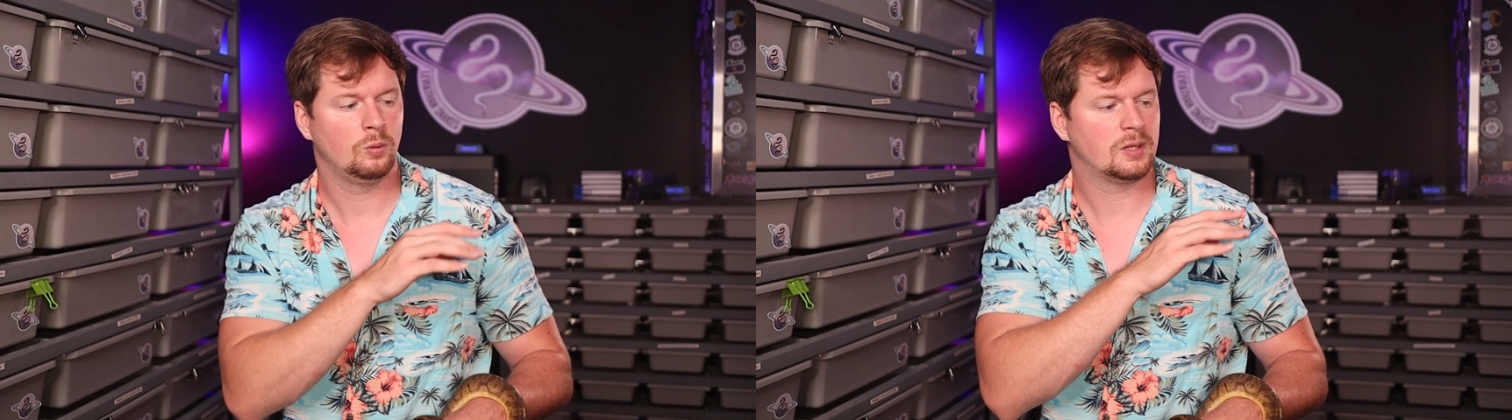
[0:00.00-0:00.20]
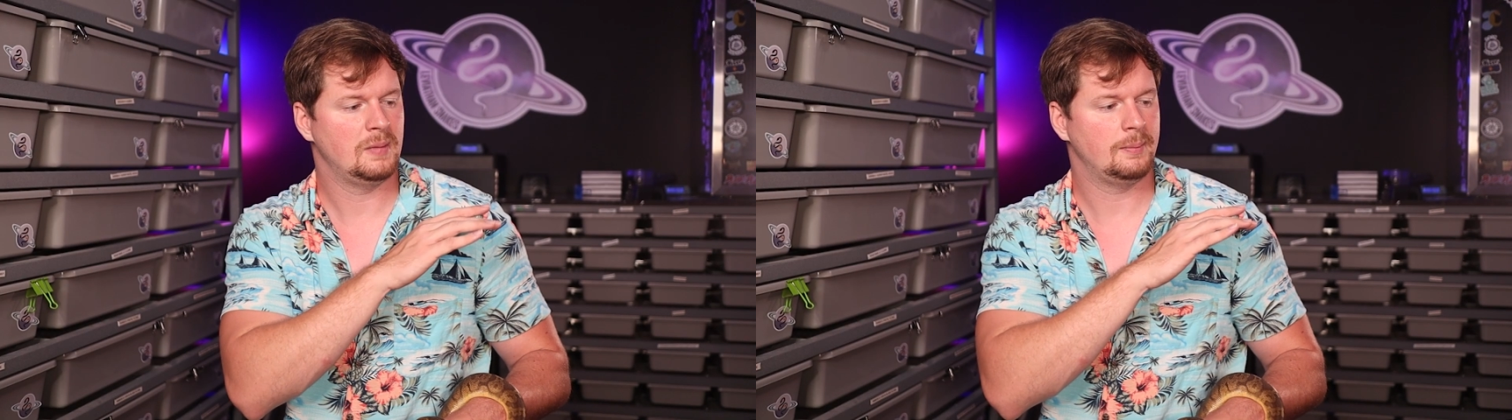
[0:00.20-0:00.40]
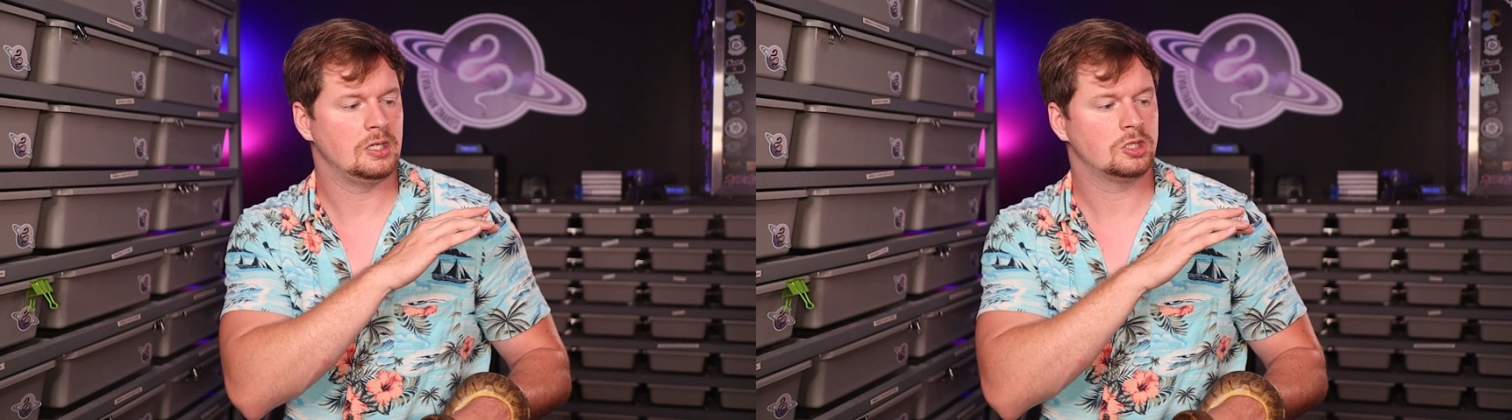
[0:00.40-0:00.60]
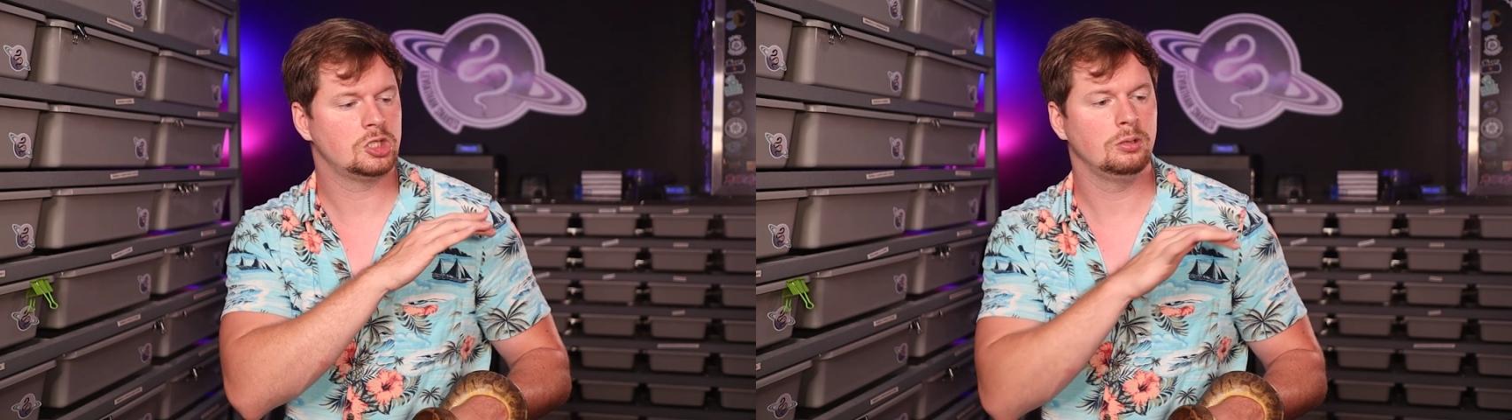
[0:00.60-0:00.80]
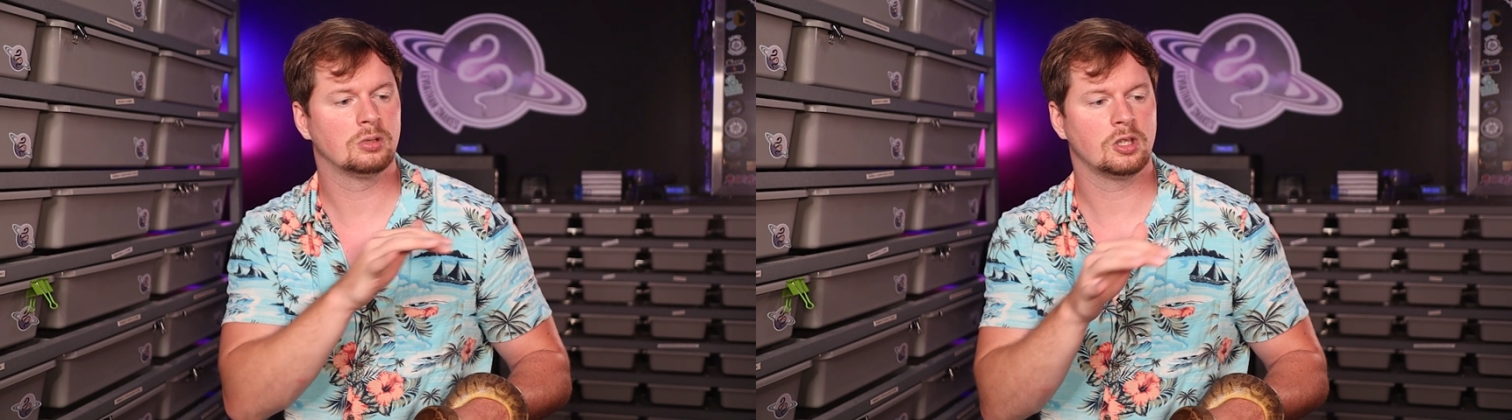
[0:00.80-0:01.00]
with maybe
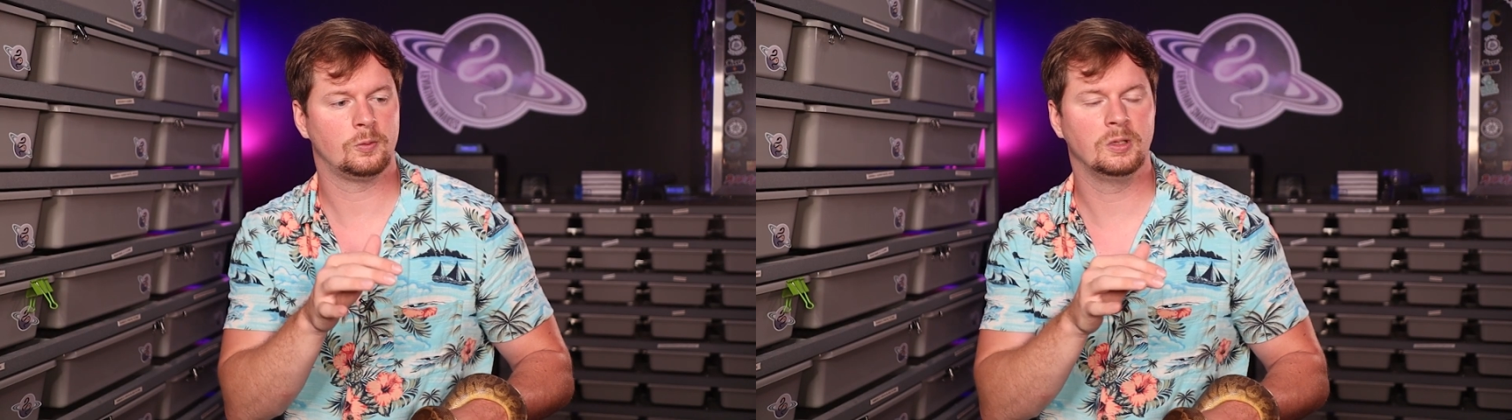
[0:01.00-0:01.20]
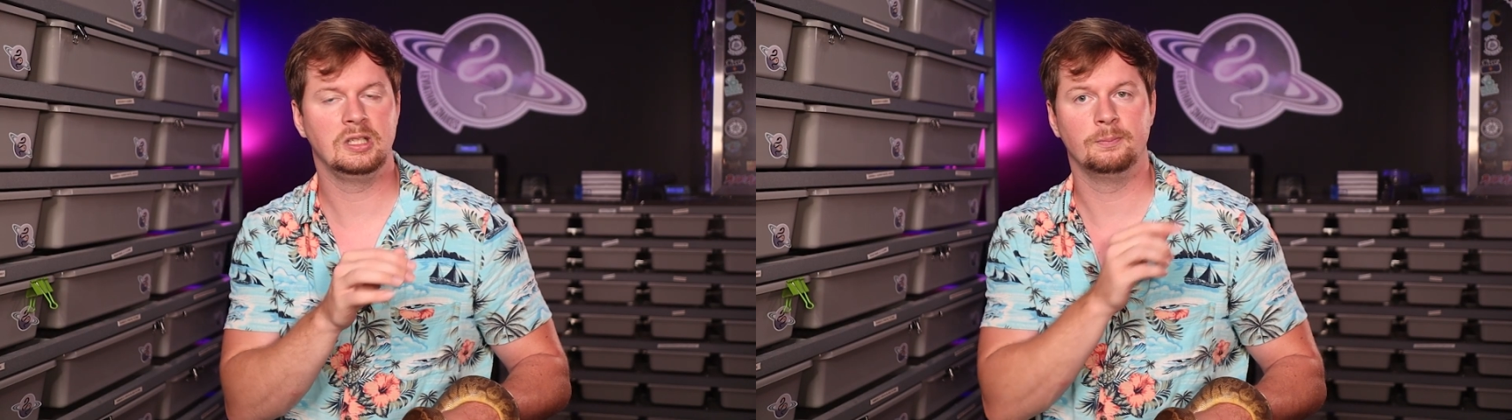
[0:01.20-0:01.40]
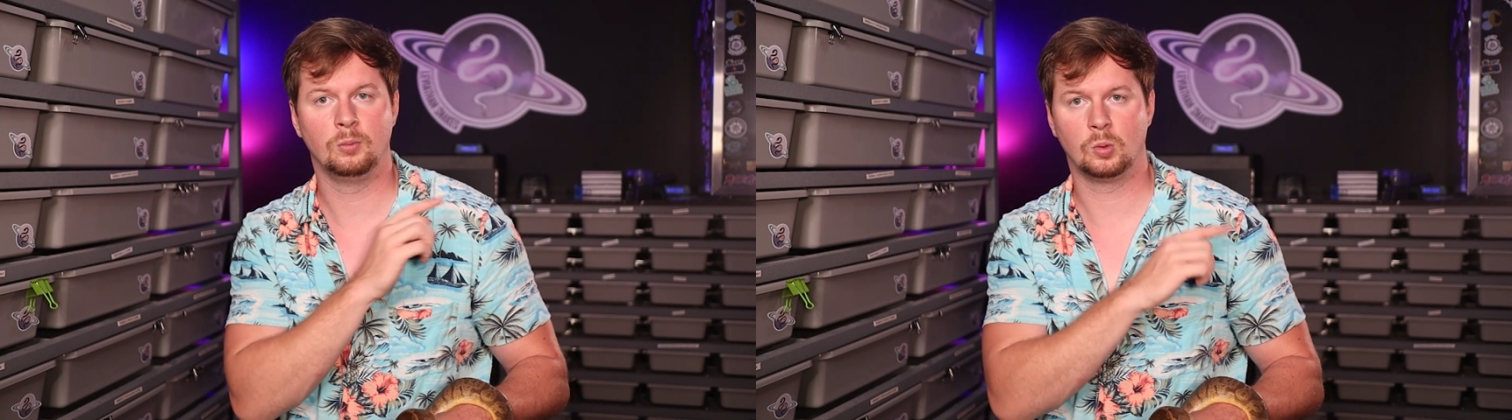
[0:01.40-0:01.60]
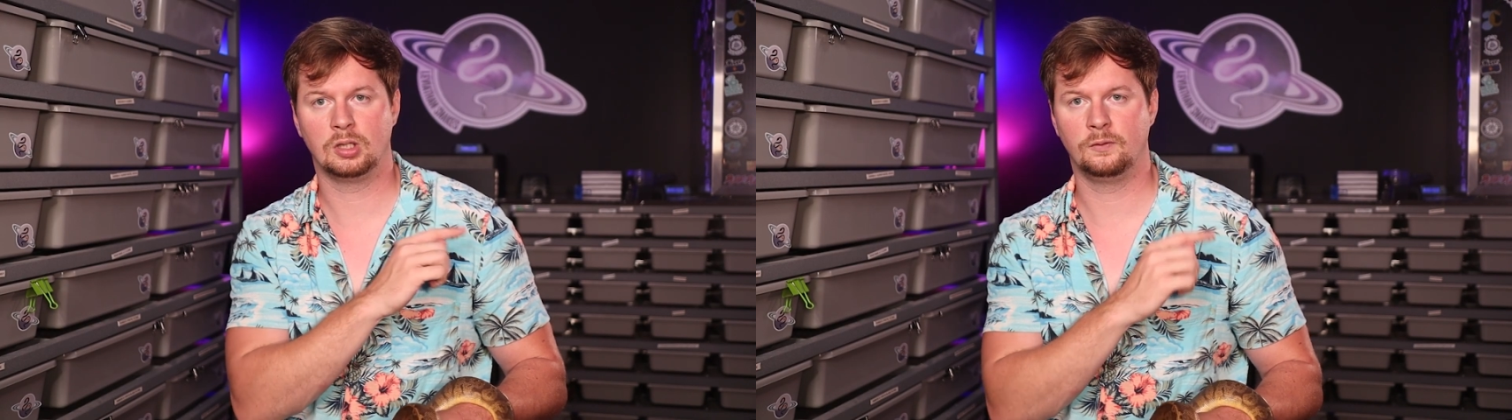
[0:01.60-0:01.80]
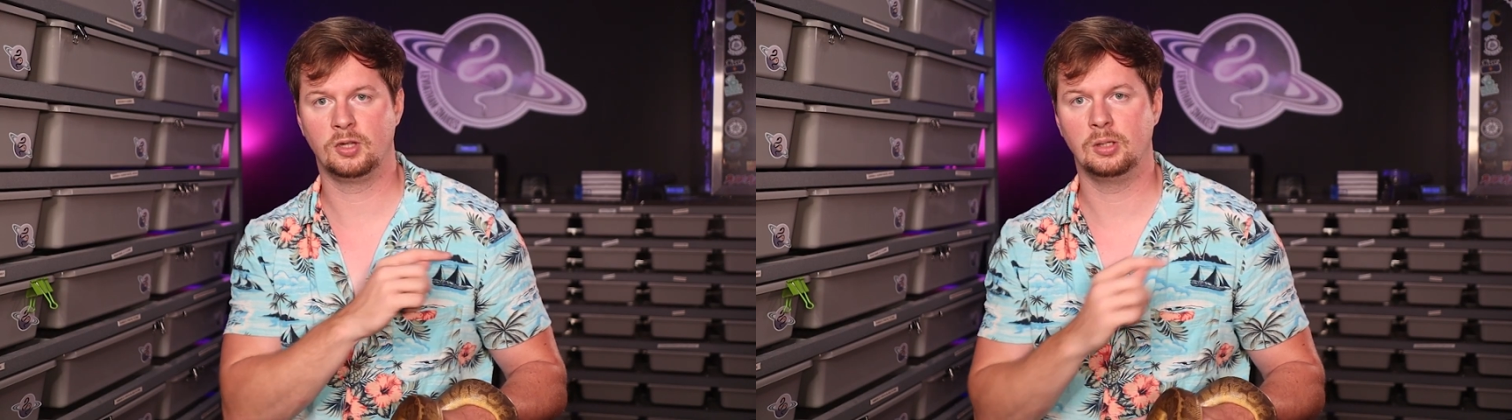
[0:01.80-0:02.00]
2 or 3
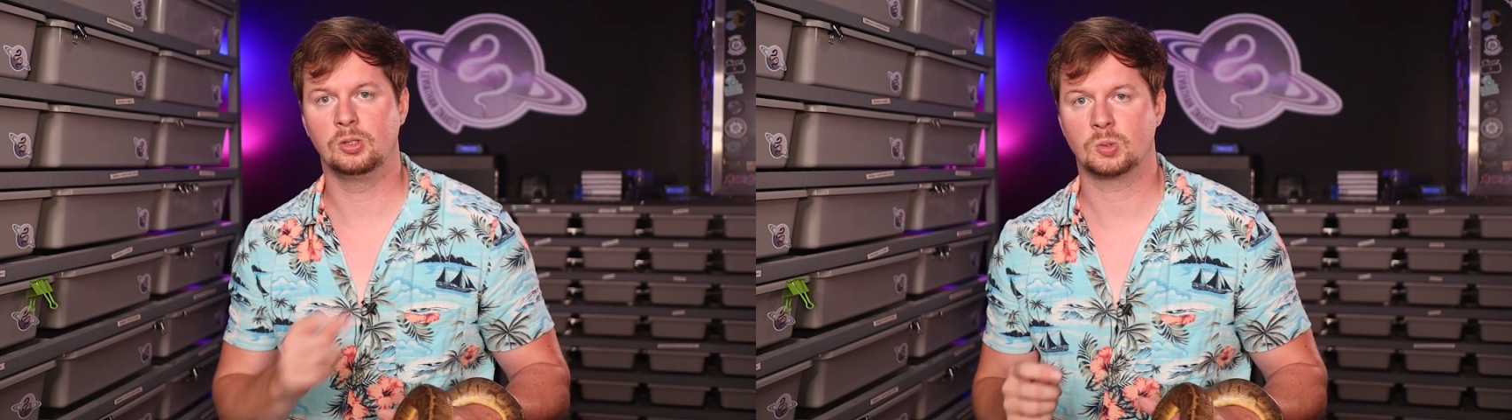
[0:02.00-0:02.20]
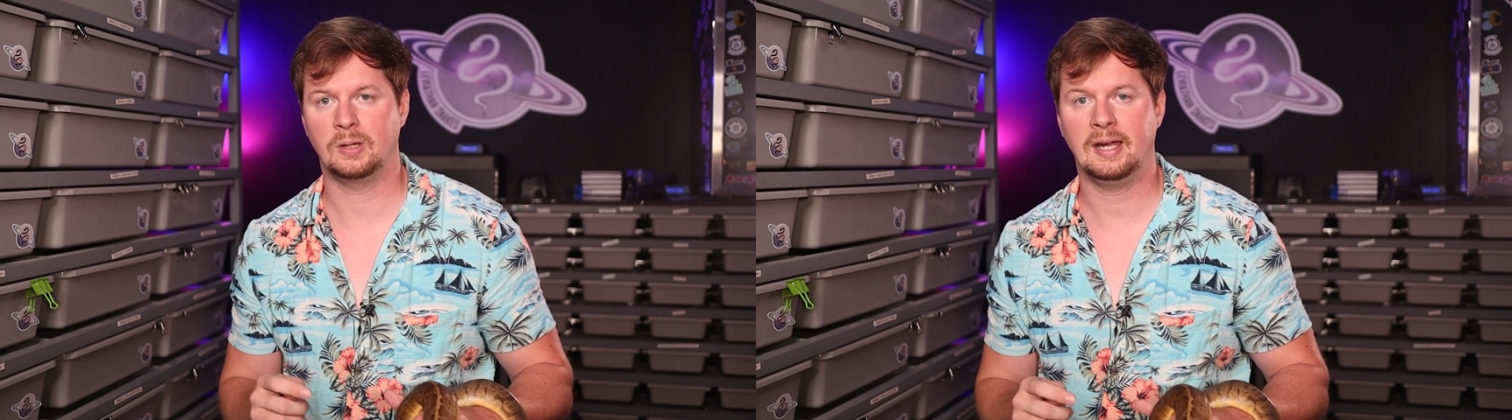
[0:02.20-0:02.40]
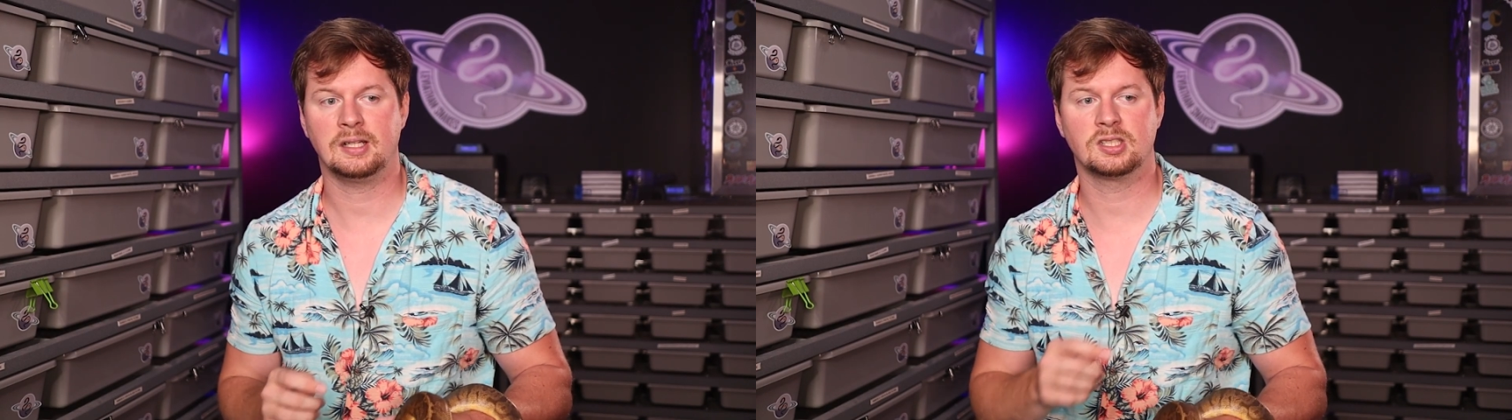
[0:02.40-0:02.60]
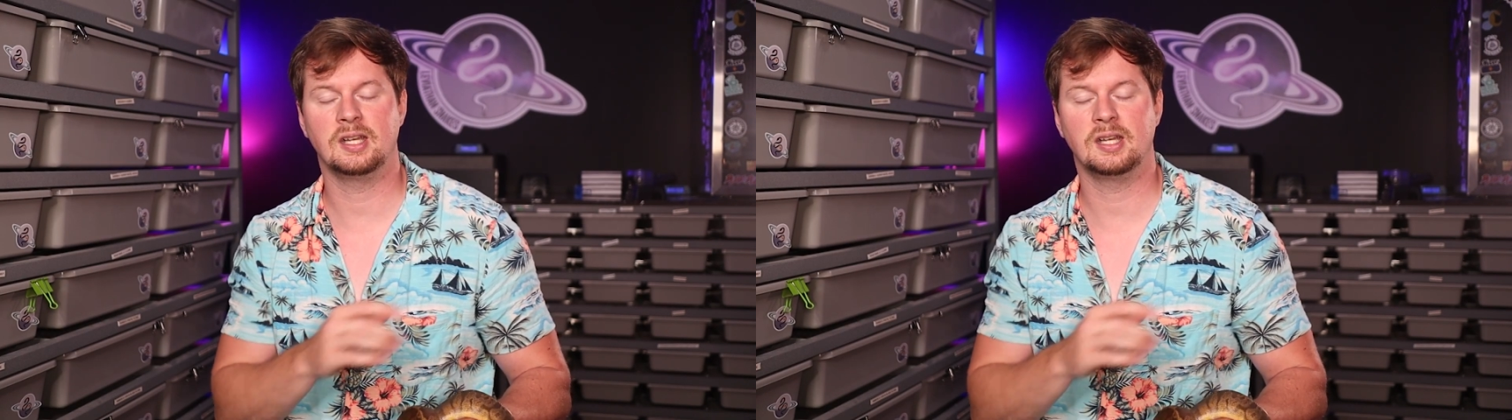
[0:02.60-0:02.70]
more of those racks,